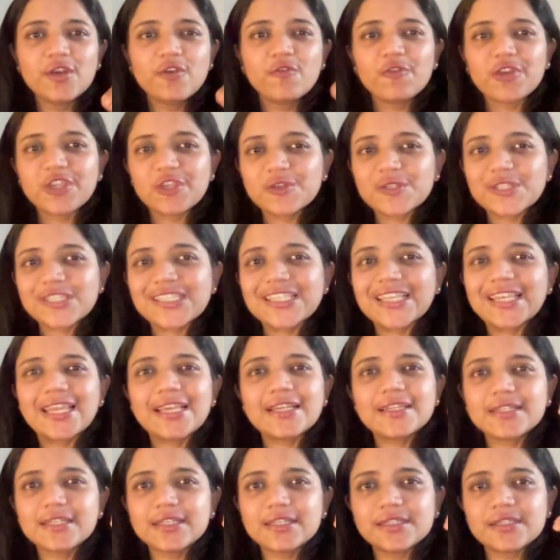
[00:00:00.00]
when you're
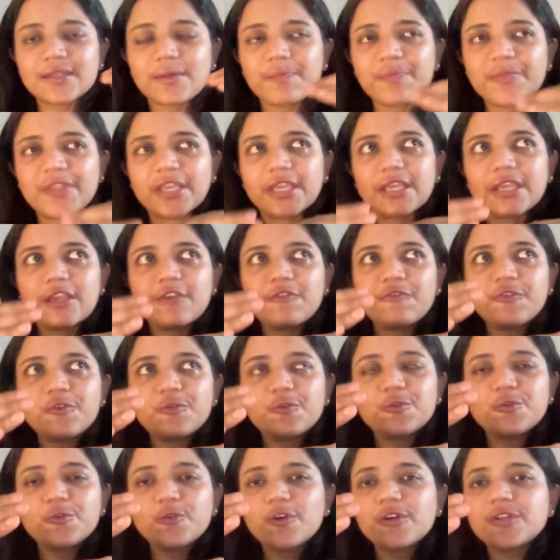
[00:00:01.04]
selecting something, if you
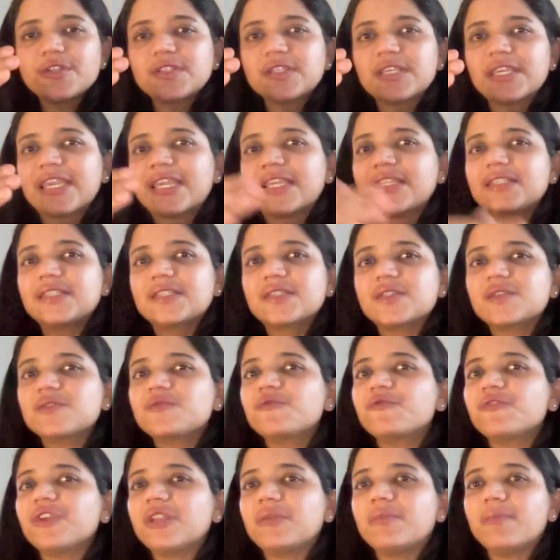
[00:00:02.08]
do not see instant
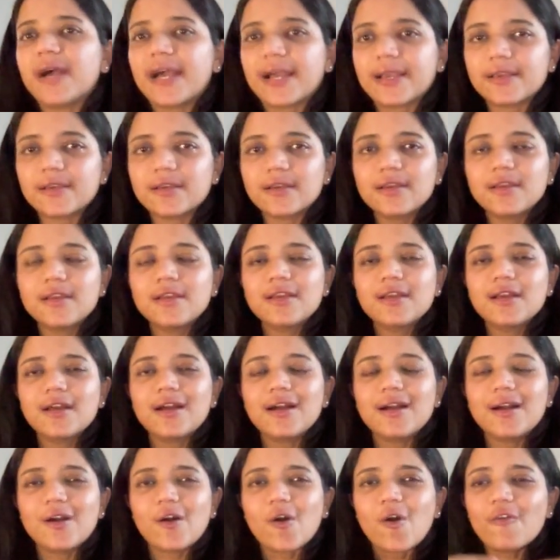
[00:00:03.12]
feedback
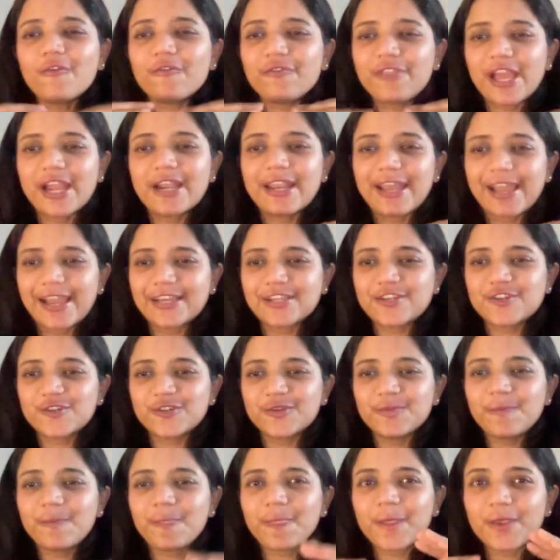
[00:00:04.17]
of that
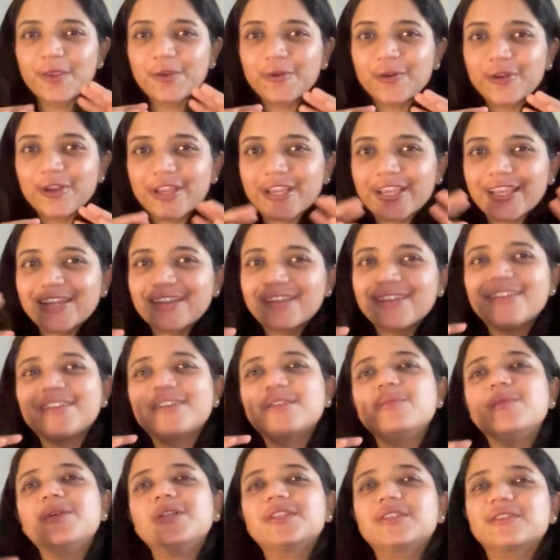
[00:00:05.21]
action, you're going to get a
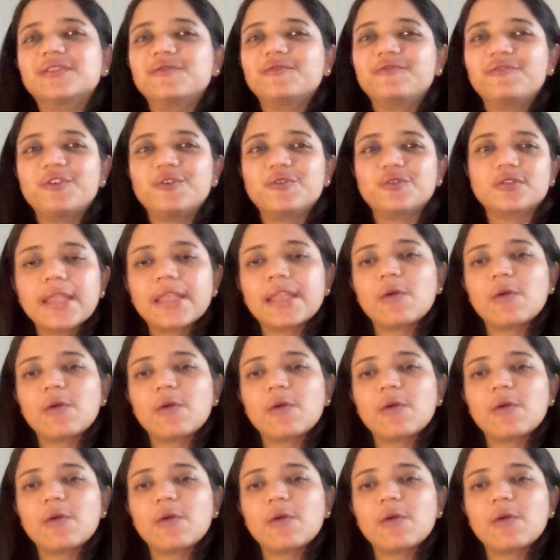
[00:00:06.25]
little bit confused.